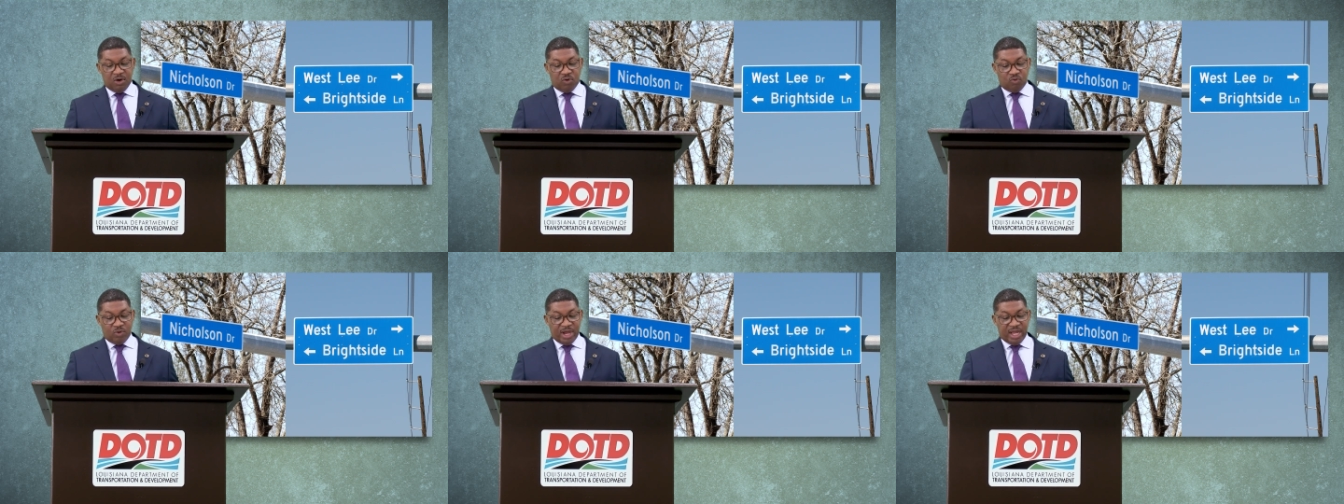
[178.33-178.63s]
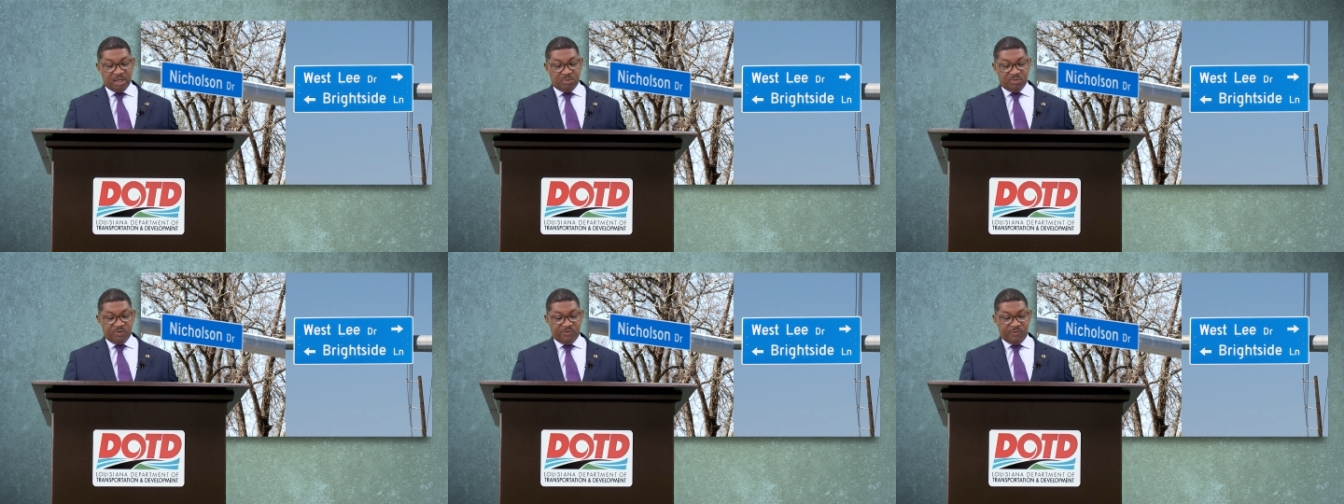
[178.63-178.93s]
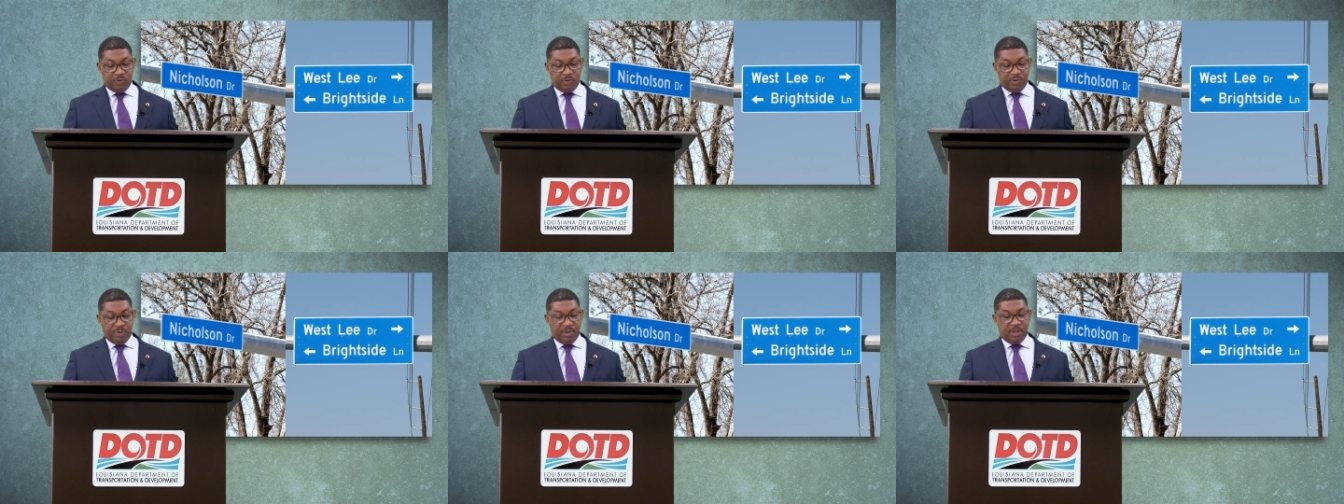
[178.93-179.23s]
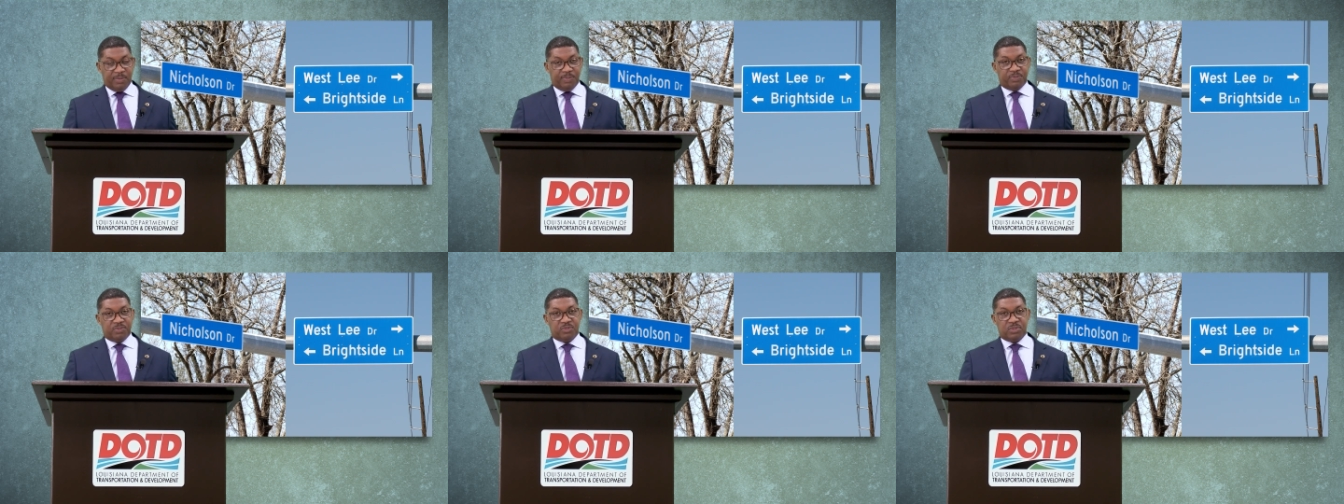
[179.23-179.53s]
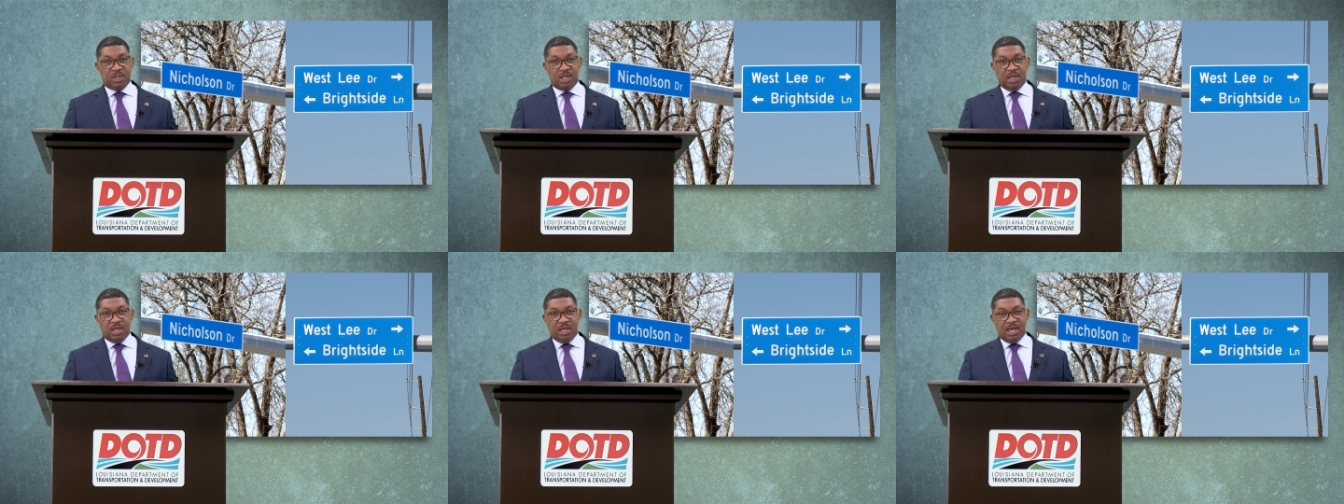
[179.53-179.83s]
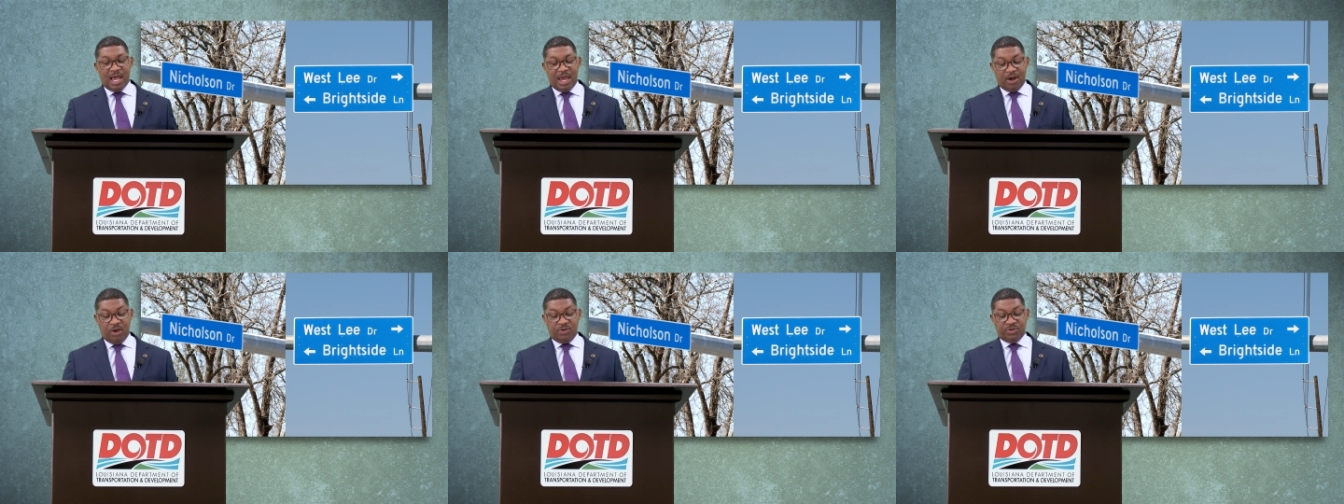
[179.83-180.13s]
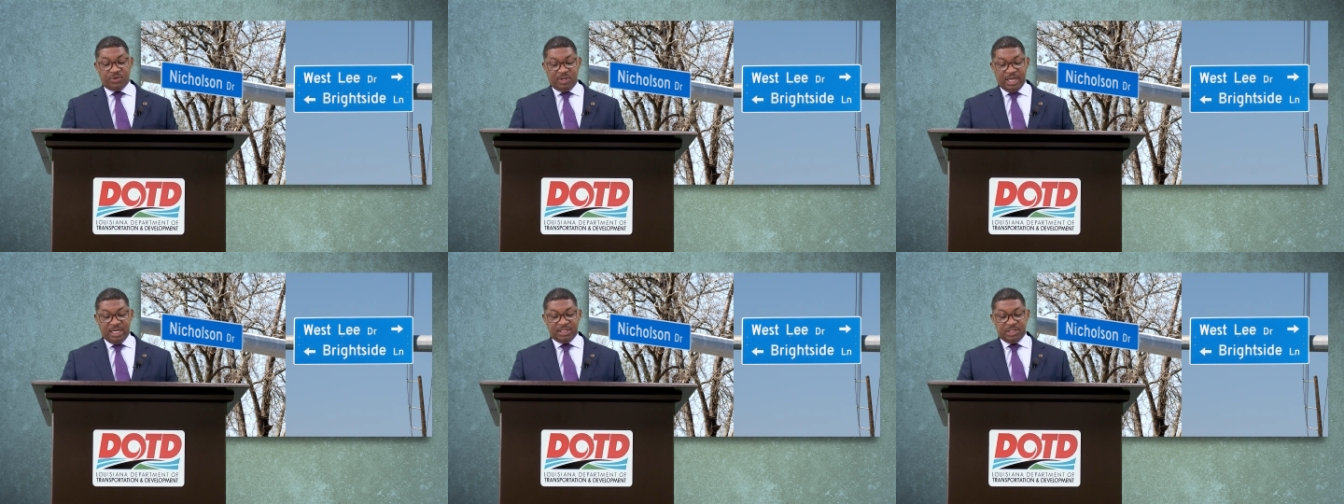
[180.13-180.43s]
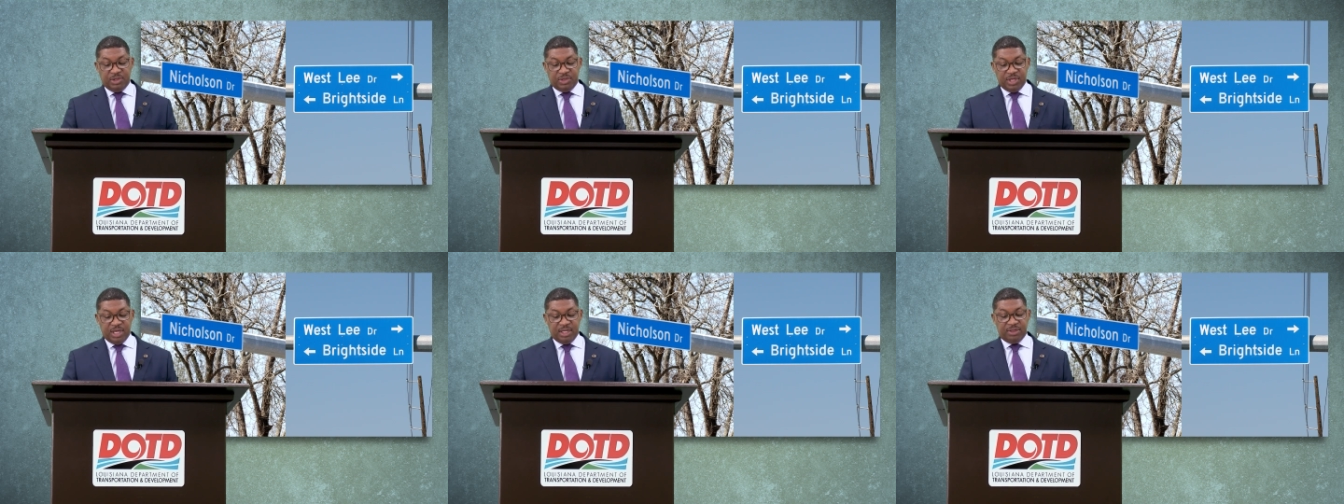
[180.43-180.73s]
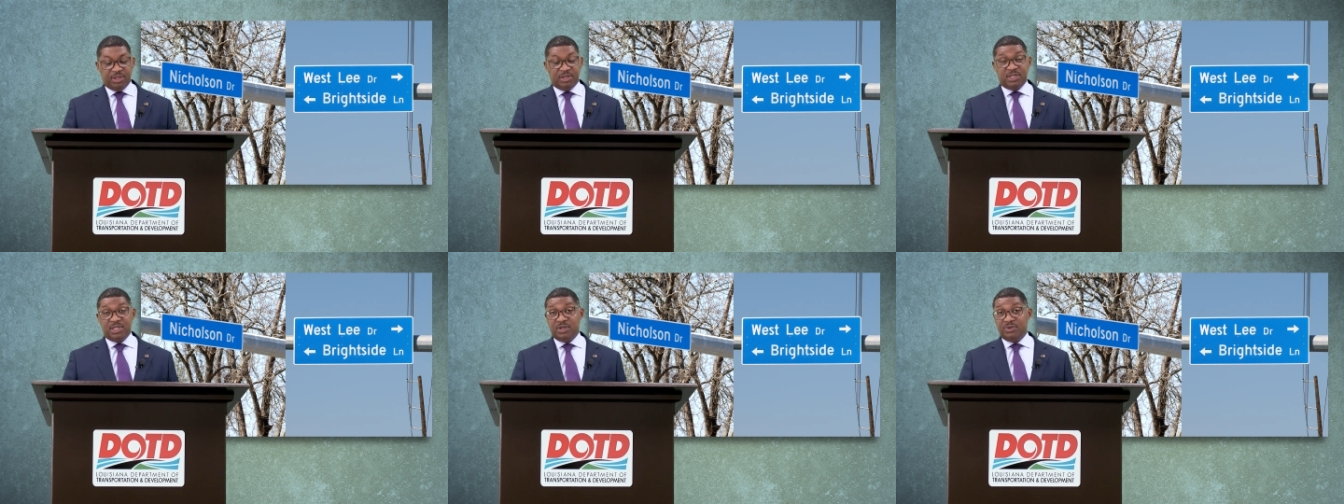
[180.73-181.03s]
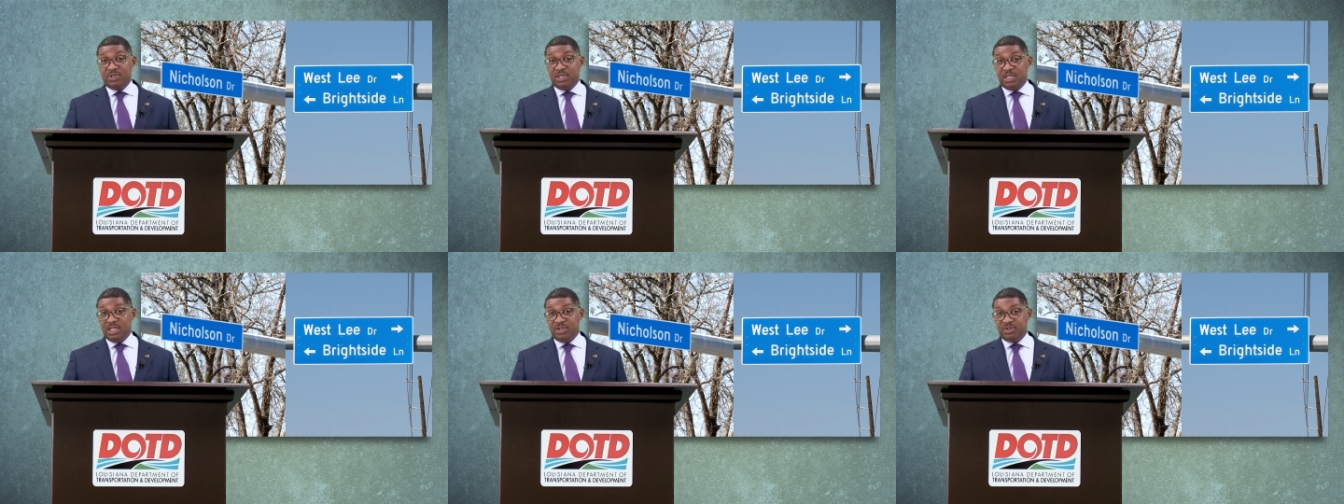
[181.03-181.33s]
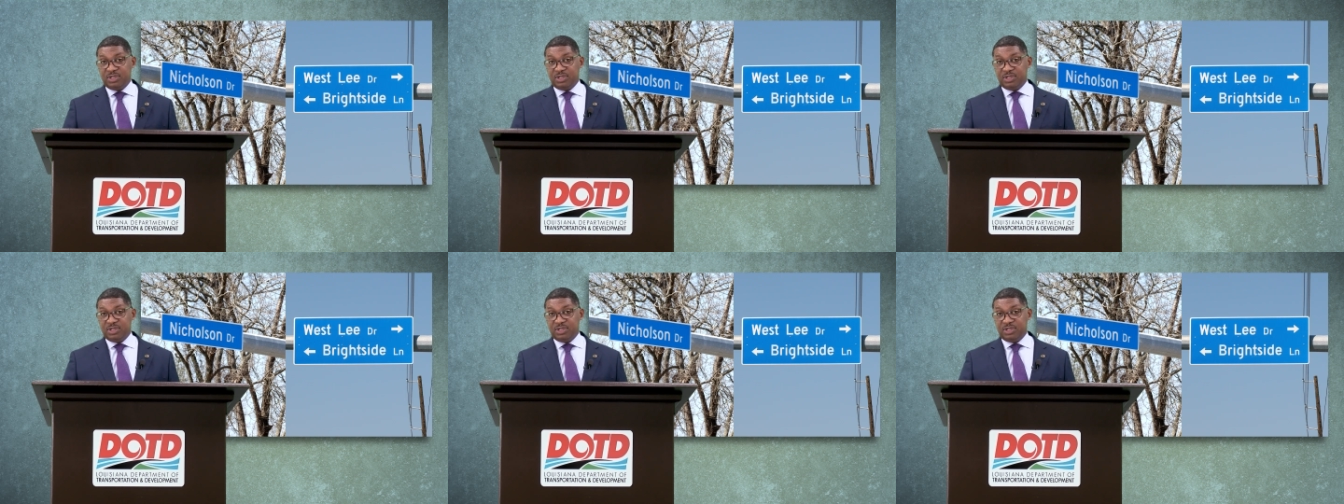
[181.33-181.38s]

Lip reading: right before them. I'd also like to thank the DOTD